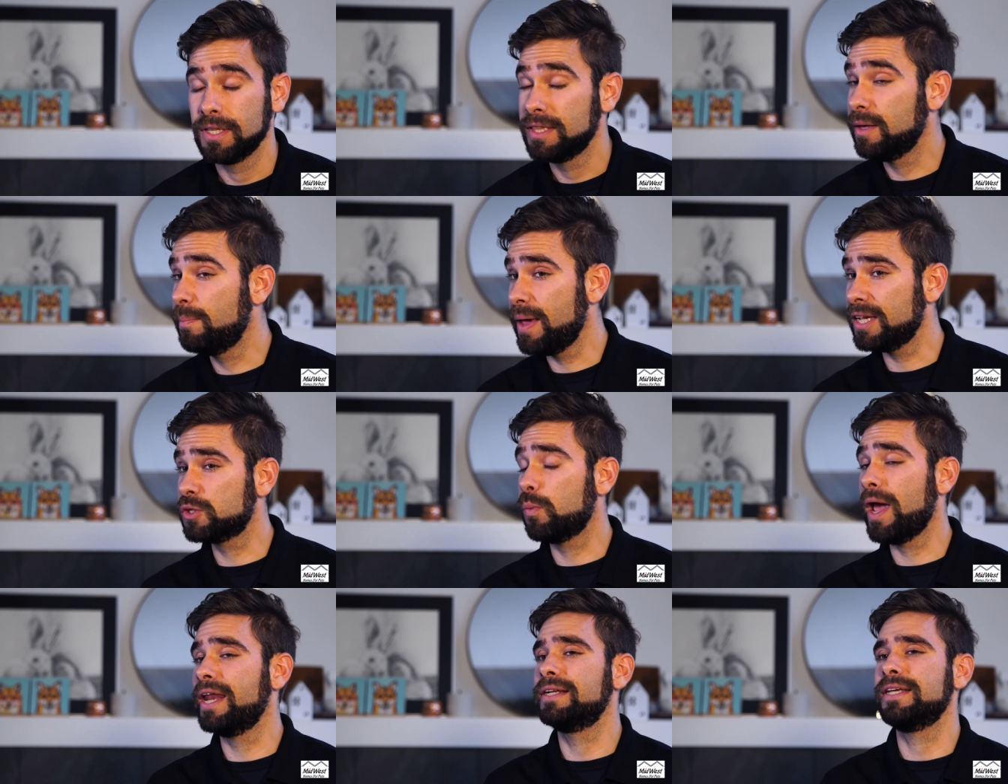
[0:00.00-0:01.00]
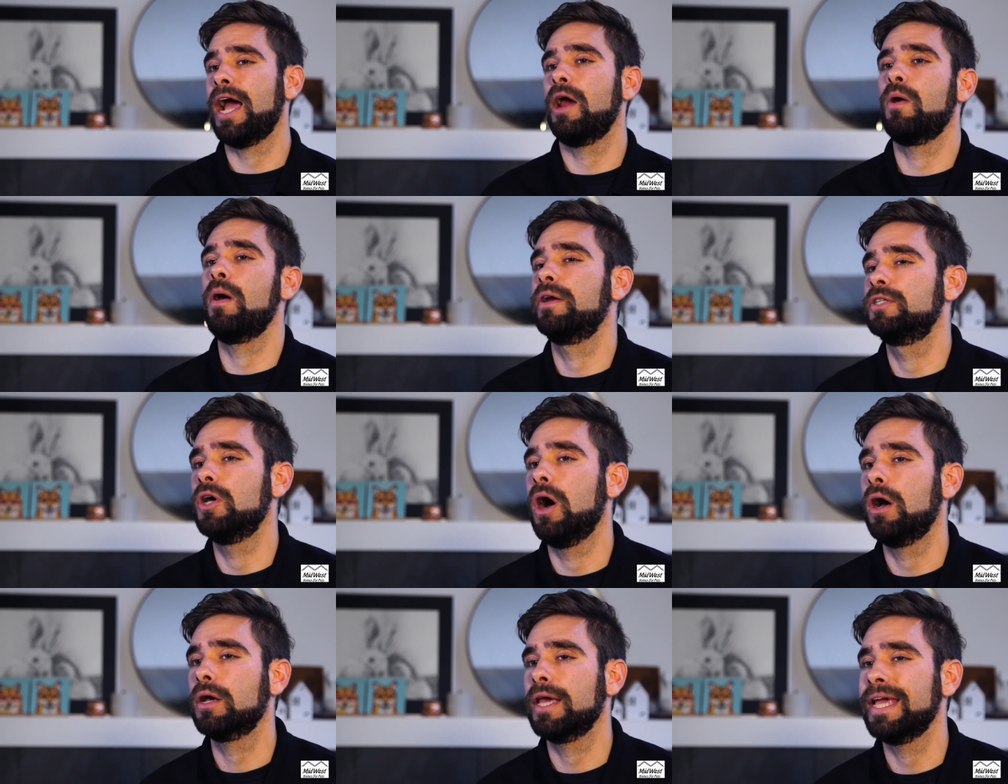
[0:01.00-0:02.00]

The best way to tire out a dog